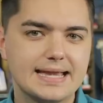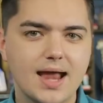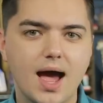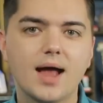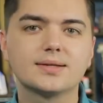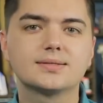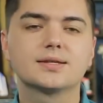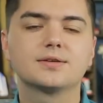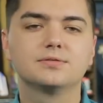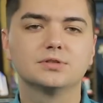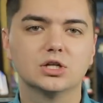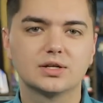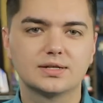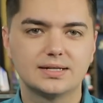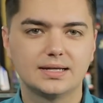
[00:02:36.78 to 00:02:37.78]
not have
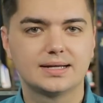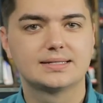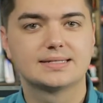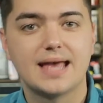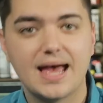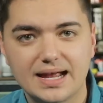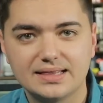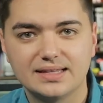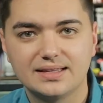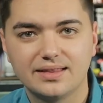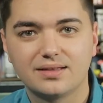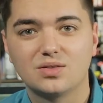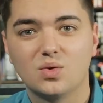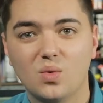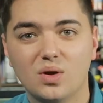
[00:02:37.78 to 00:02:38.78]
looked exactly
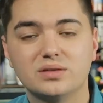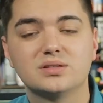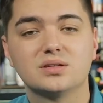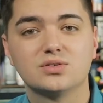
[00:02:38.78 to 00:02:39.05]
like the ones